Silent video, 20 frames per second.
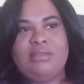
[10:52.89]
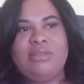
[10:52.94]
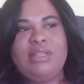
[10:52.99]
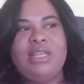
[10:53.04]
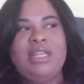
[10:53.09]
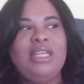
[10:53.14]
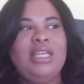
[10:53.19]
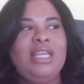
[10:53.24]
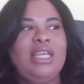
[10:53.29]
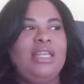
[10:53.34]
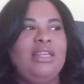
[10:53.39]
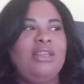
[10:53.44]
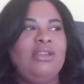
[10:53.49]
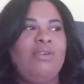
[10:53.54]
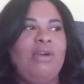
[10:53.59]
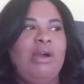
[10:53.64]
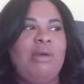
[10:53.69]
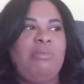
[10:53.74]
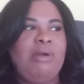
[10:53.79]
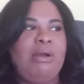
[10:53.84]
Then again,
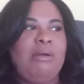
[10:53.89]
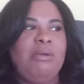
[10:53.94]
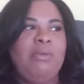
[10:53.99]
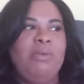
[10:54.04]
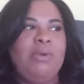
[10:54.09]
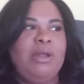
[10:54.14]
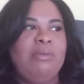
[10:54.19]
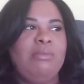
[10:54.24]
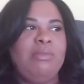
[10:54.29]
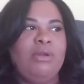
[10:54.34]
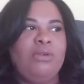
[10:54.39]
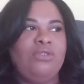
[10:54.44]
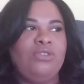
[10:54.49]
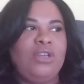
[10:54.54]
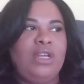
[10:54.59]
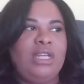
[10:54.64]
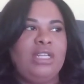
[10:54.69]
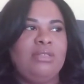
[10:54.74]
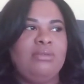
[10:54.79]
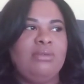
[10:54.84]
no, I probably wouldn't blow
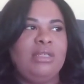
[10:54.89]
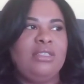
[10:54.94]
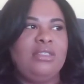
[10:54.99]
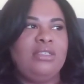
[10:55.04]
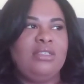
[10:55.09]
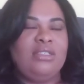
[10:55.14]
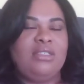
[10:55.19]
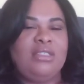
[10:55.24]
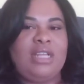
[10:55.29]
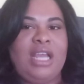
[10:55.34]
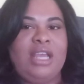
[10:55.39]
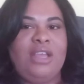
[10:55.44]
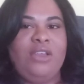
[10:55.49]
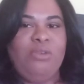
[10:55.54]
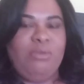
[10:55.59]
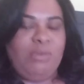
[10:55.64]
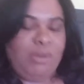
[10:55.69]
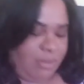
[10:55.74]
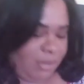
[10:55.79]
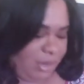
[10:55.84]
dry this because it's not
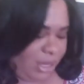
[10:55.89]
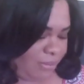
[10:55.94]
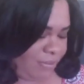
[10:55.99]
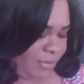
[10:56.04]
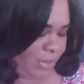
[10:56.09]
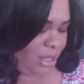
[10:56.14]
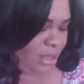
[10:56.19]
human, but